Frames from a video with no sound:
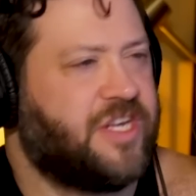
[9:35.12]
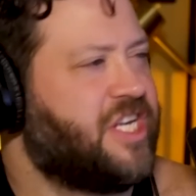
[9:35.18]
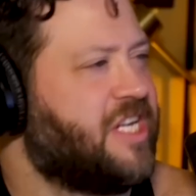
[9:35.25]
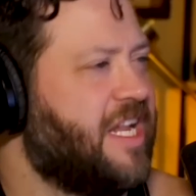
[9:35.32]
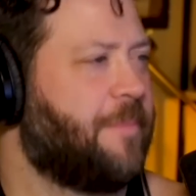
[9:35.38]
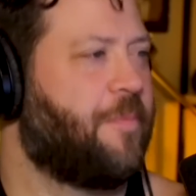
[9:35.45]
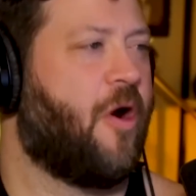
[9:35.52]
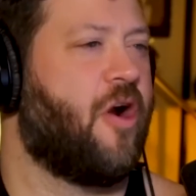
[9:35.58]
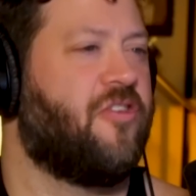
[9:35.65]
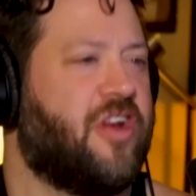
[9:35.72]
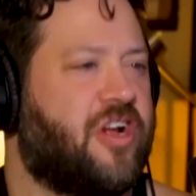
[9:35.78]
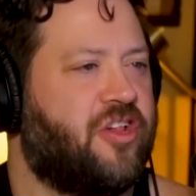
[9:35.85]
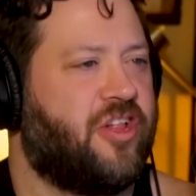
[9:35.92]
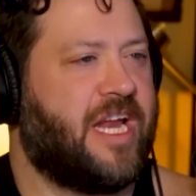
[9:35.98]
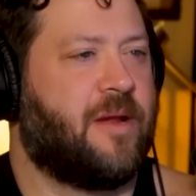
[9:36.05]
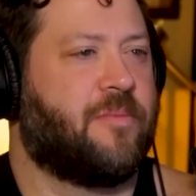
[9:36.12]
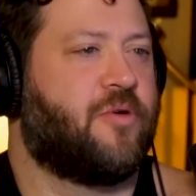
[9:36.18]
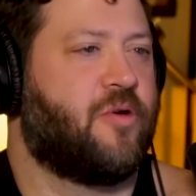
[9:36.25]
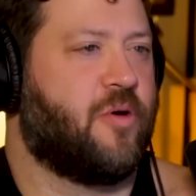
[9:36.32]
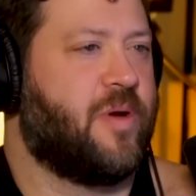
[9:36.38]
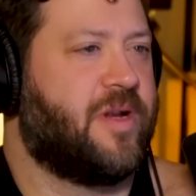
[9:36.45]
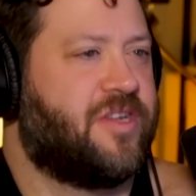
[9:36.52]
she's like part of the cleanup
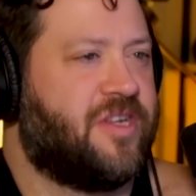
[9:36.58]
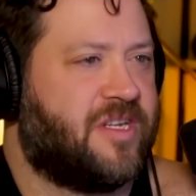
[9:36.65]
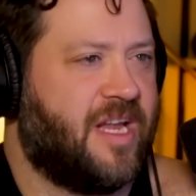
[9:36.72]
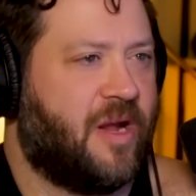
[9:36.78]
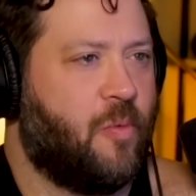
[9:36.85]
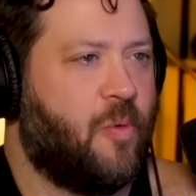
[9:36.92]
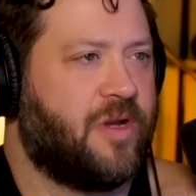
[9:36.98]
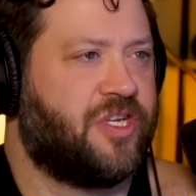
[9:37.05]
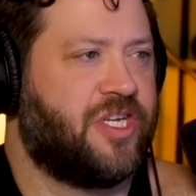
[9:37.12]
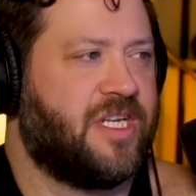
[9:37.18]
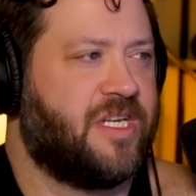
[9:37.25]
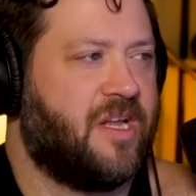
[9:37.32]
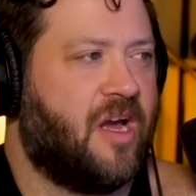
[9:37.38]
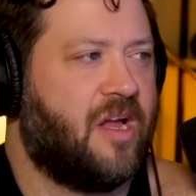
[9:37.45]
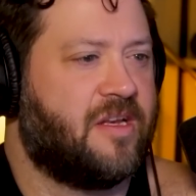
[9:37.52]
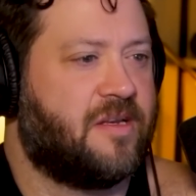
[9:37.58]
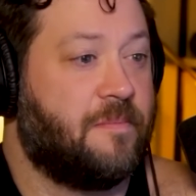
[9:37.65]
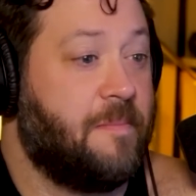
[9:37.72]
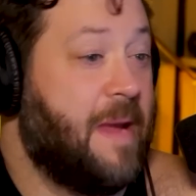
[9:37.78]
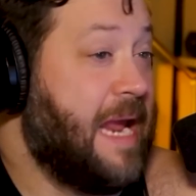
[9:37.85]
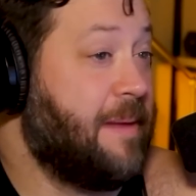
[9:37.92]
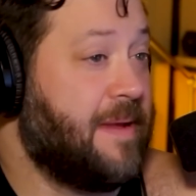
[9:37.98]
crew. It's just like what she yeah, does.
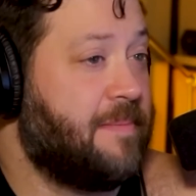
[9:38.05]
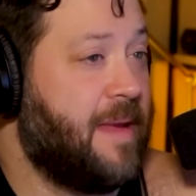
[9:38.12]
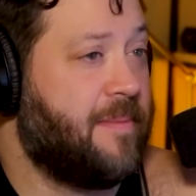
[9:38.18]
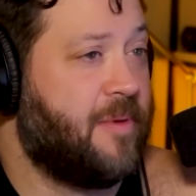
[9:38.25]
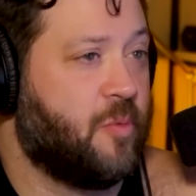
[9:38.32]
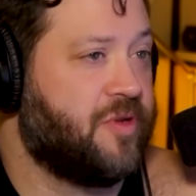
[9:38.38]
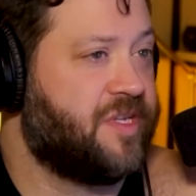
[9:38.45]
Yeah. Maybe, maybe we'll